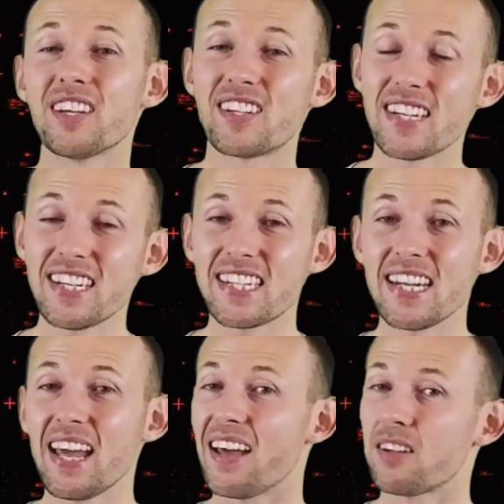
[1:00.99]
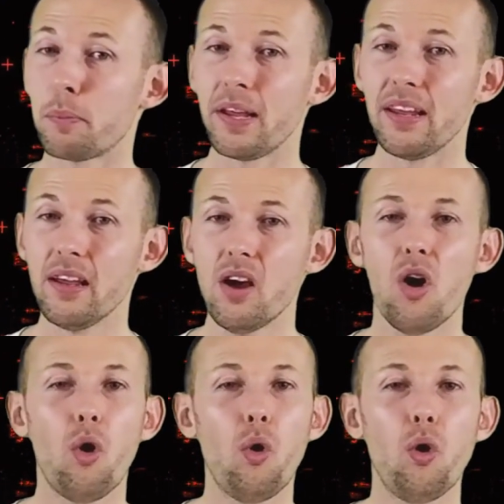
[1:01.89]
the CCSP
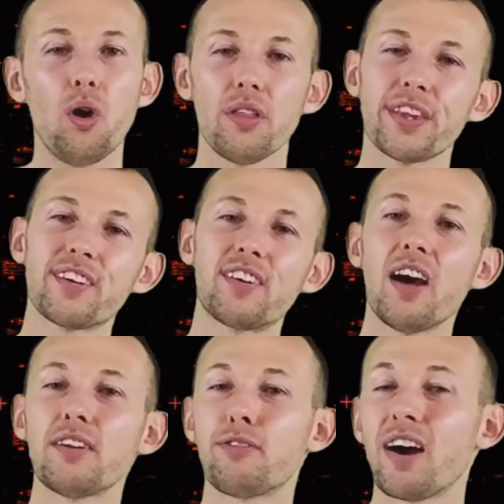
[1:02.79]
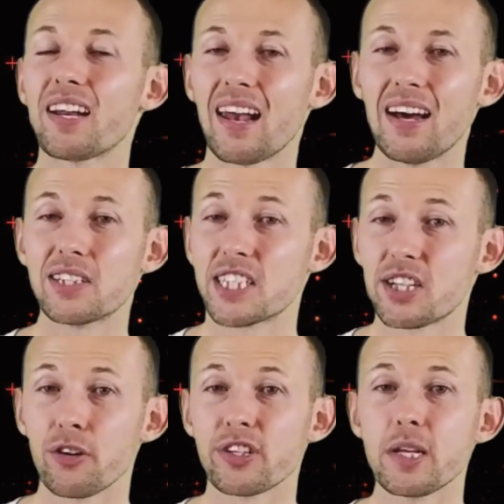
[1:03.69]
or the Certified Cloud
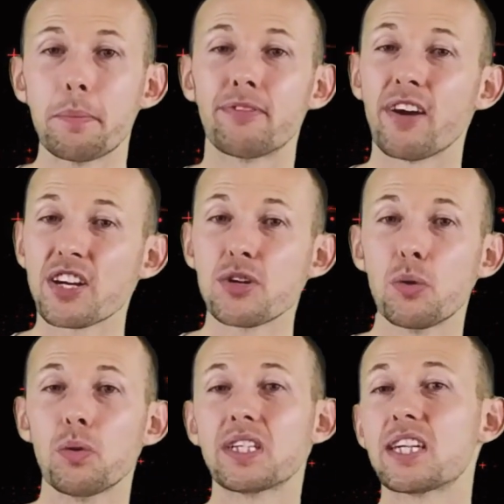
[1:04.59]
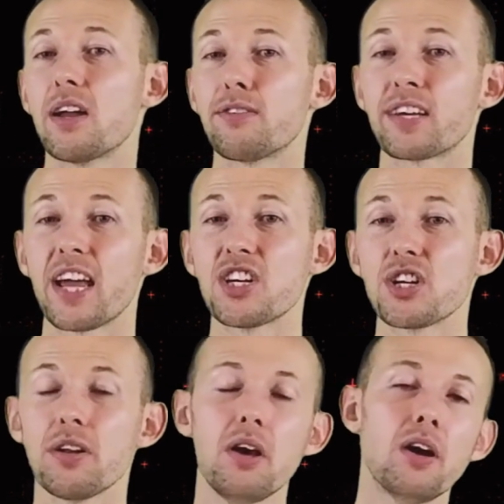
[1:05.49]
Security Professional
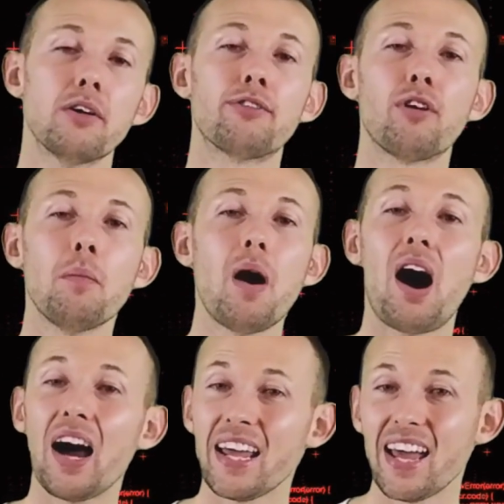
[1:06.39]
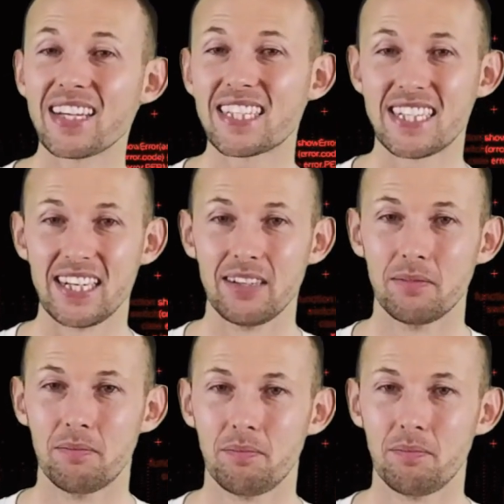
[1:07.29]
certification from ISC.